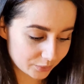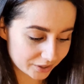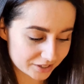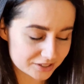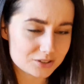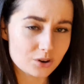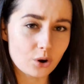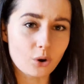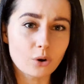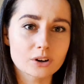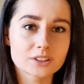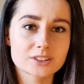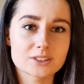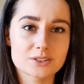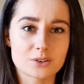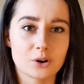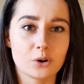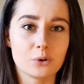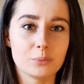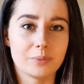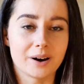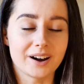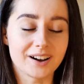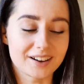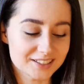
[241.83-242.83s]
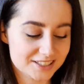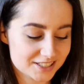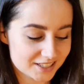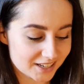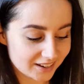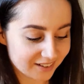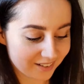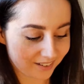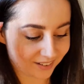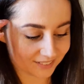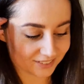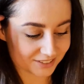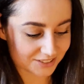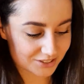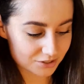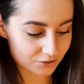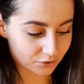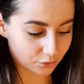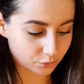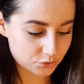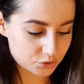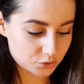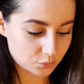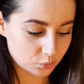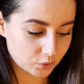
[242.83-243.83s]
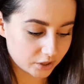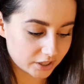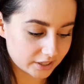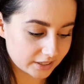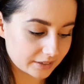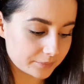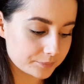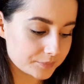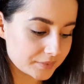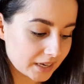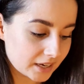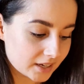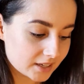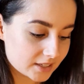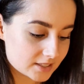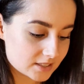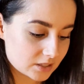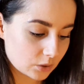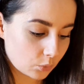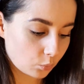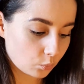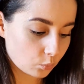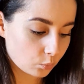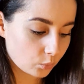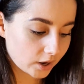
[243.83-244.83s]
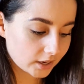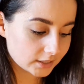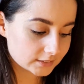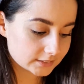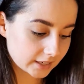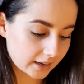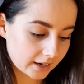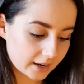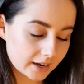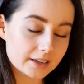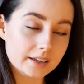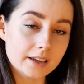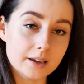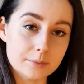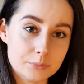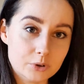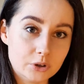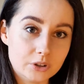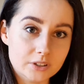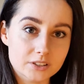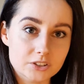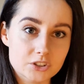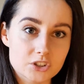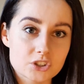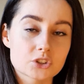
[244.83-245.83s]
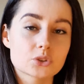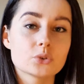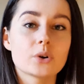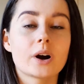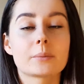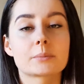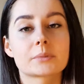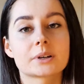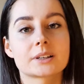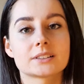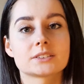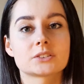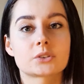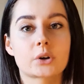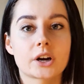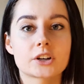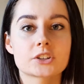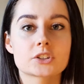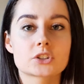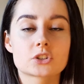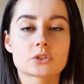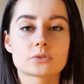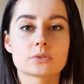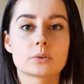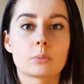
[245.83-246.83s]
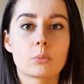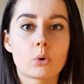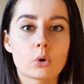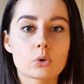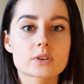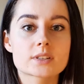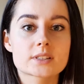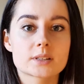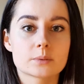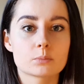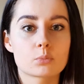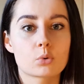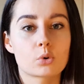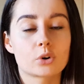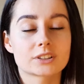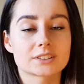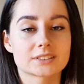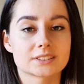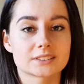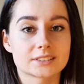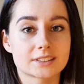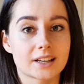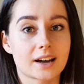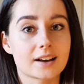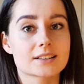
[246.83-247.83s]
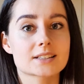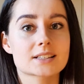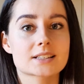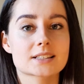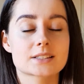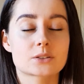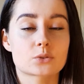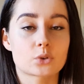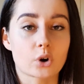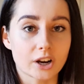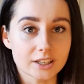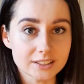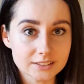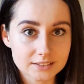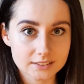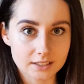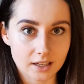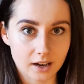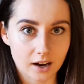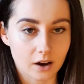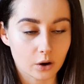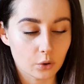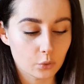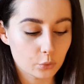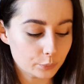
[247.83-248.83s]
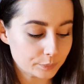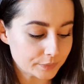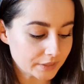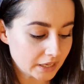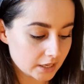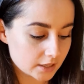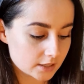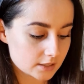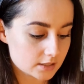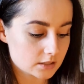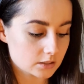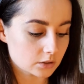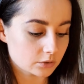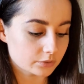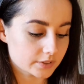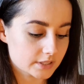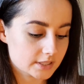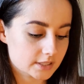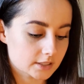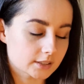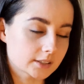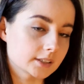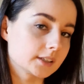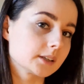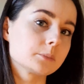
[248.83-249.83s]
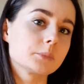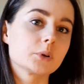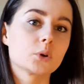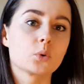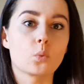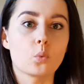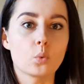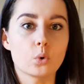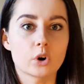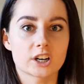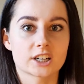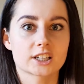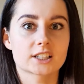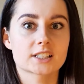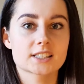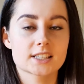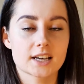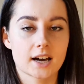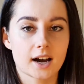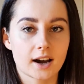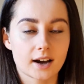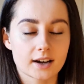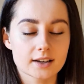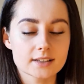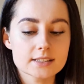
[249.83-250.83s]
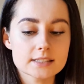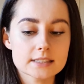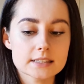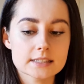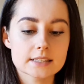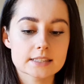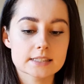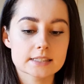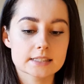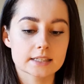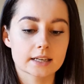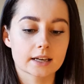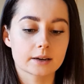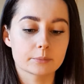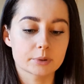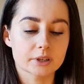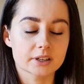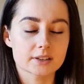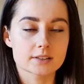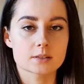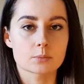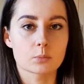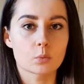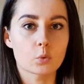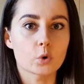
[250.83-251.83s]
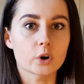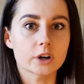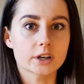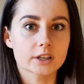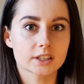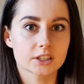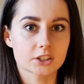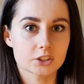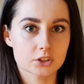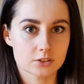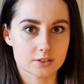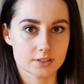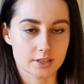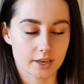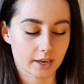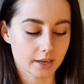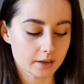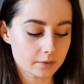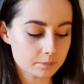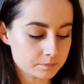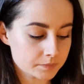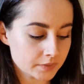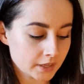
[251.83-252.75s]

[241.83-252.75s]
I talked so much, I need to go to work. So what I am gonna do, I'm gonna try to do the most important tasks right now. So these are gonna be work tasks because I'm working today.